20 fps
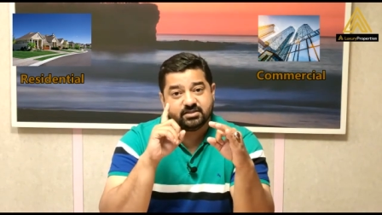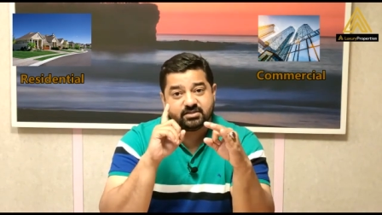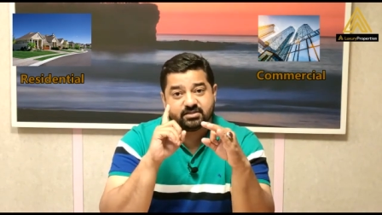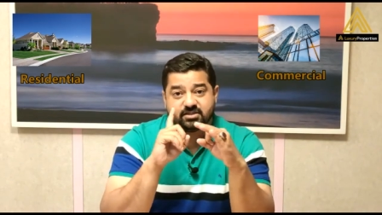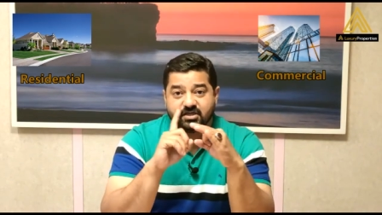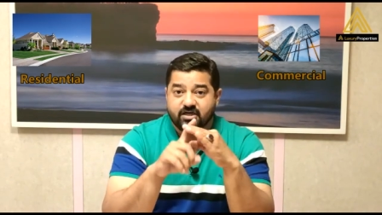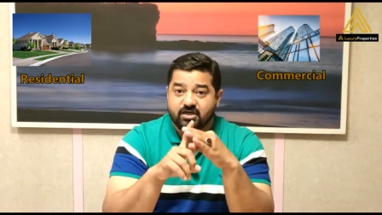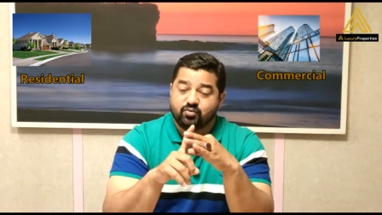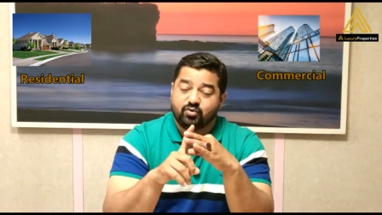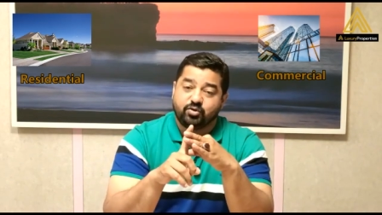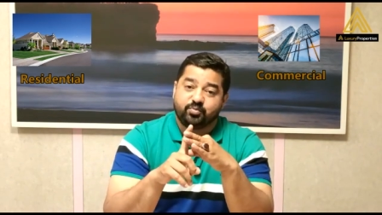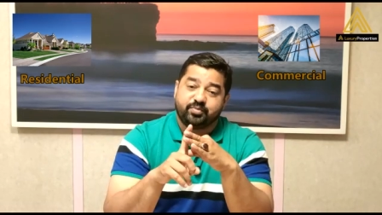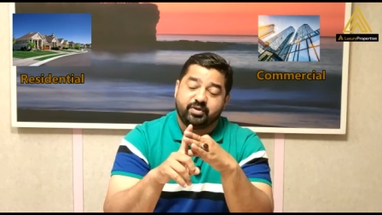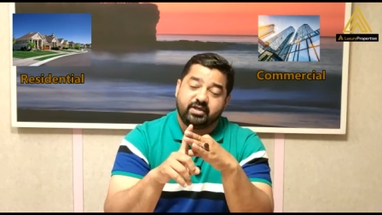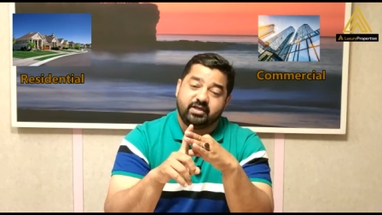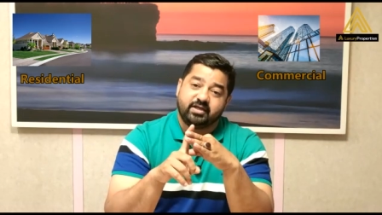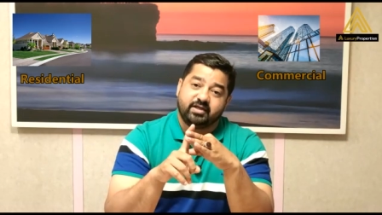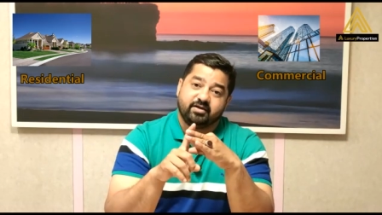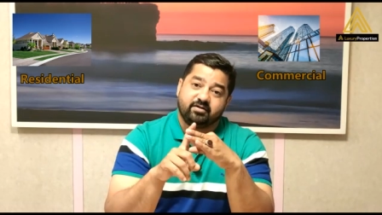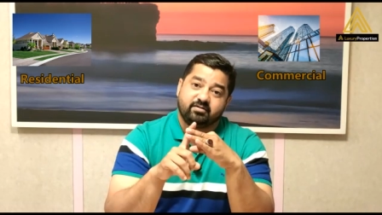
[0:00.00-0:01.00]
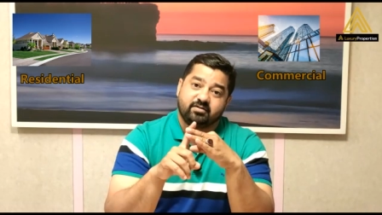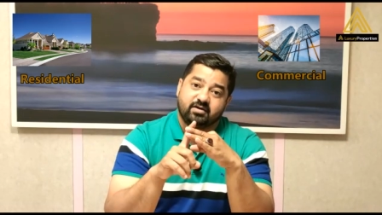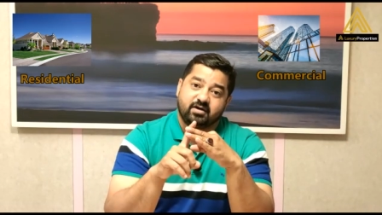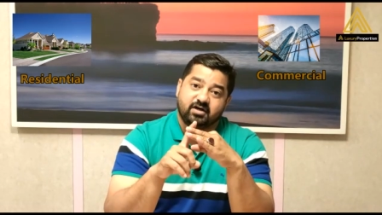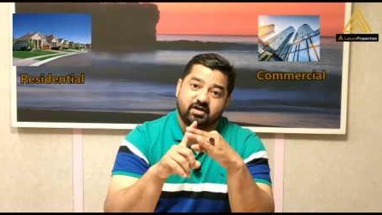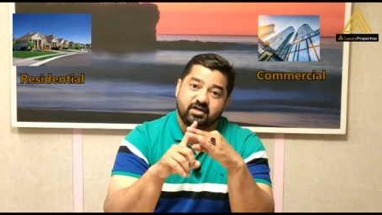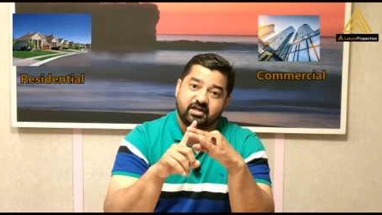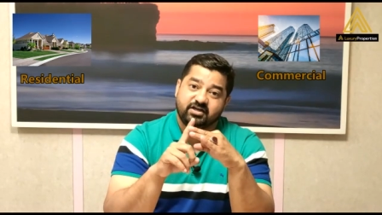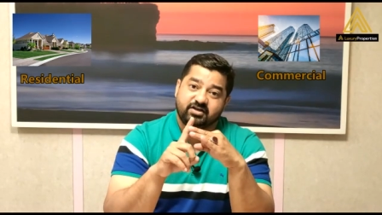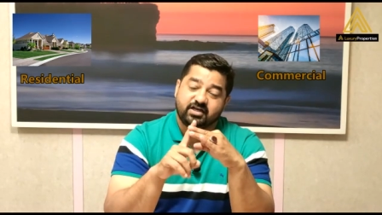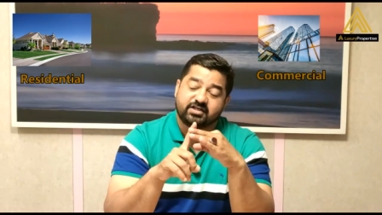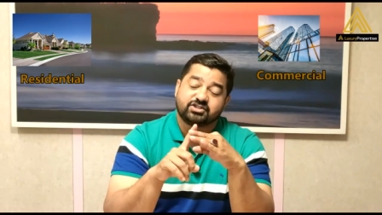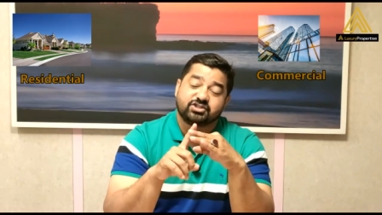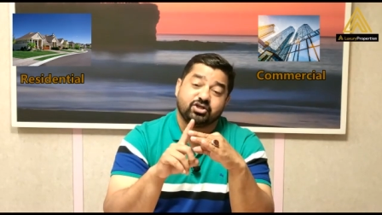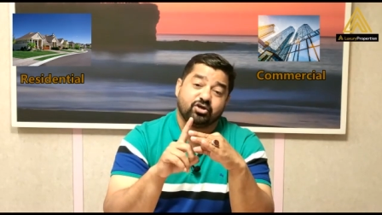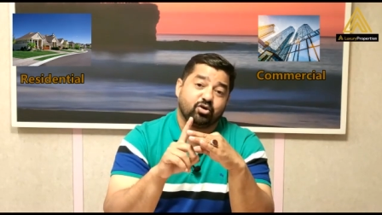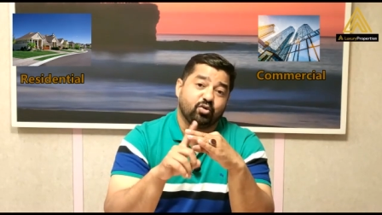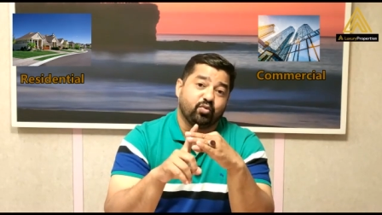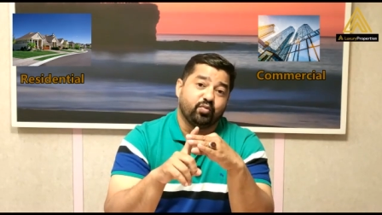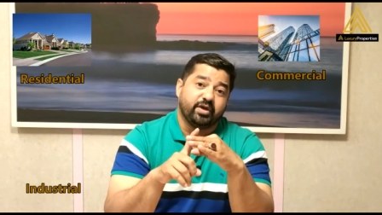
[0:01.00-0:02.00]
Third would be
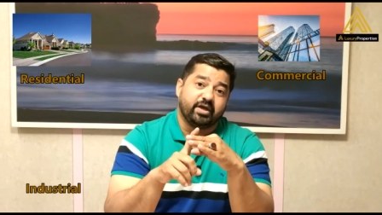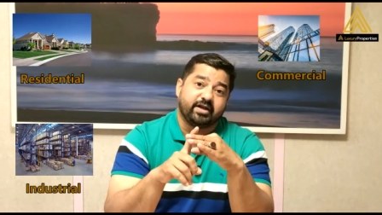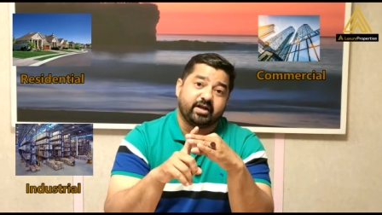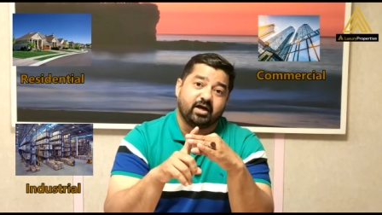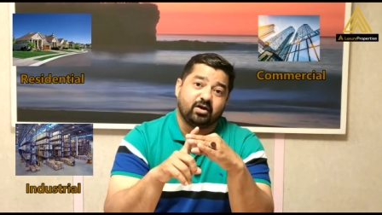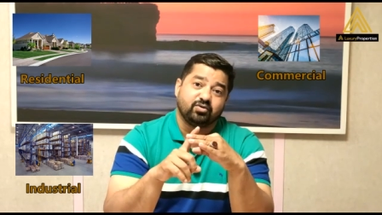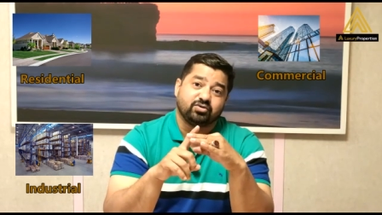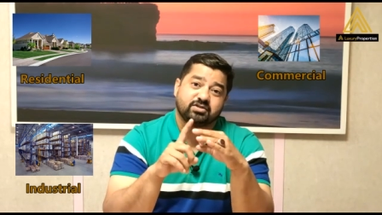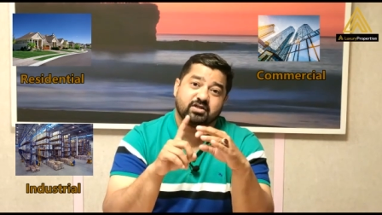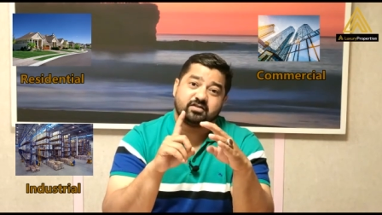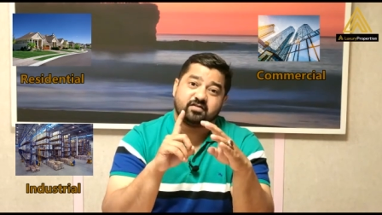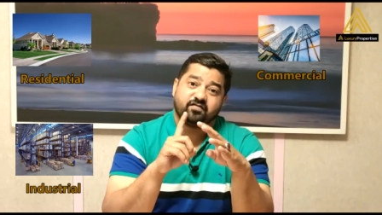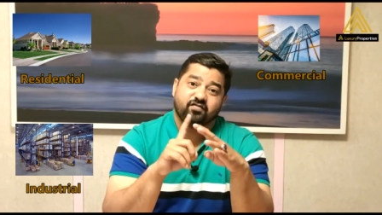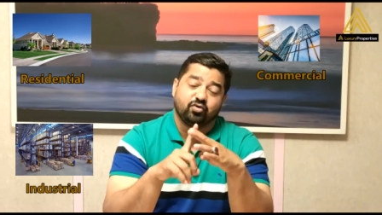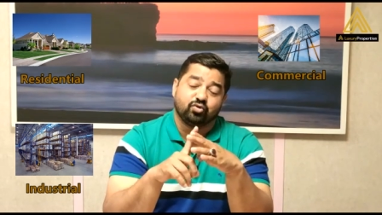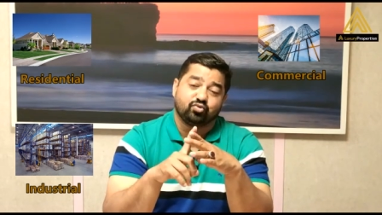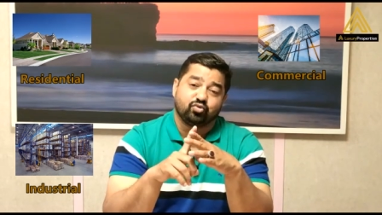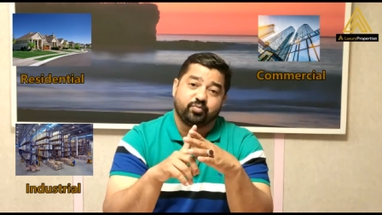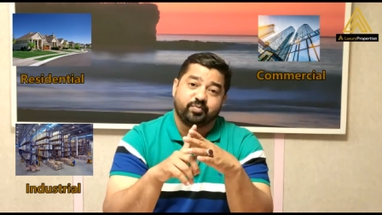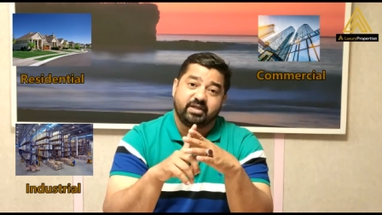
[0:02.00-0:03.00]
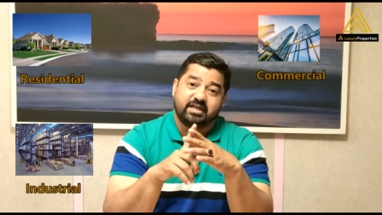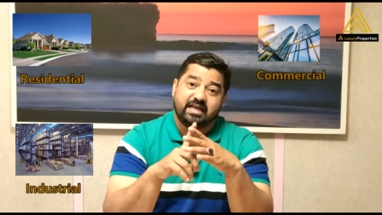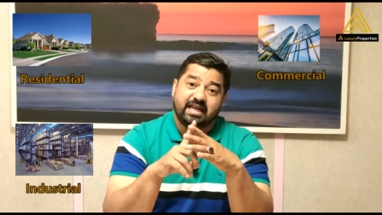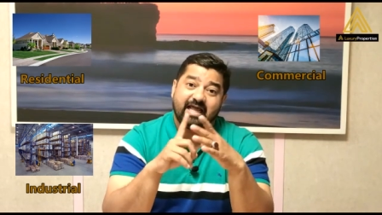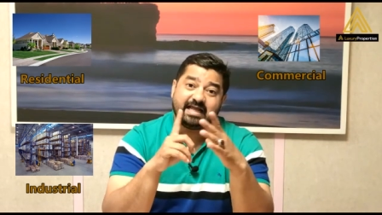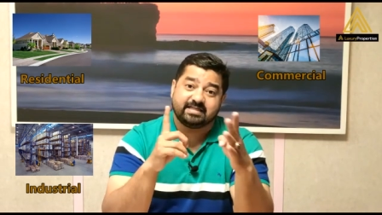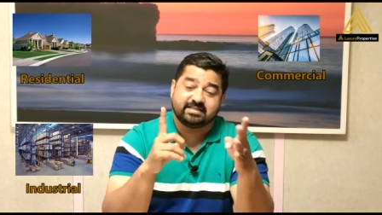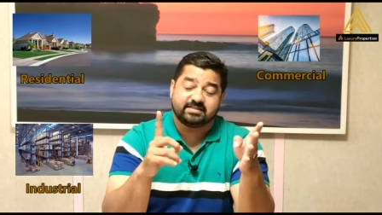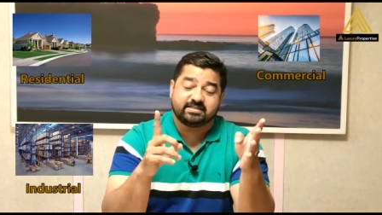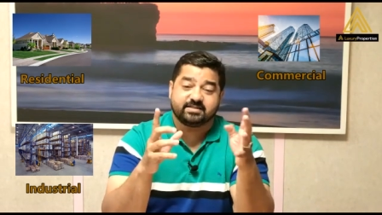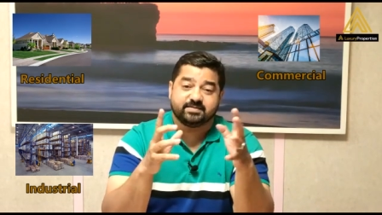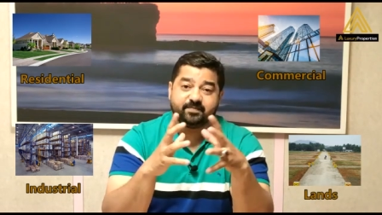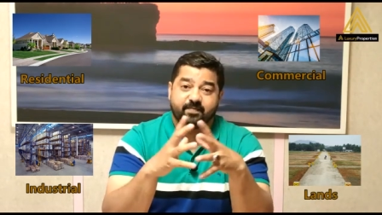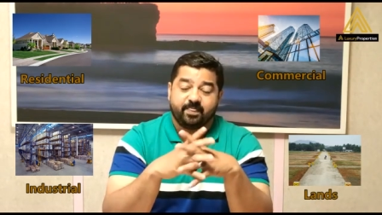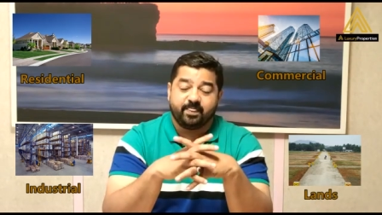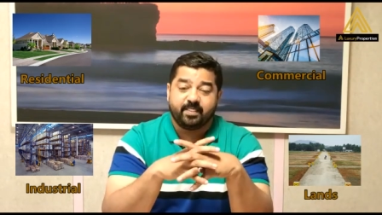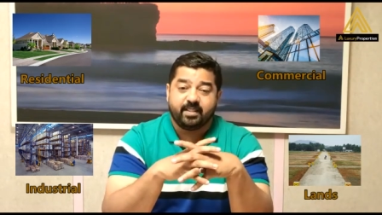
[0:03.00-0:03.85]
industrial or warehouse, and the fourth would be lands.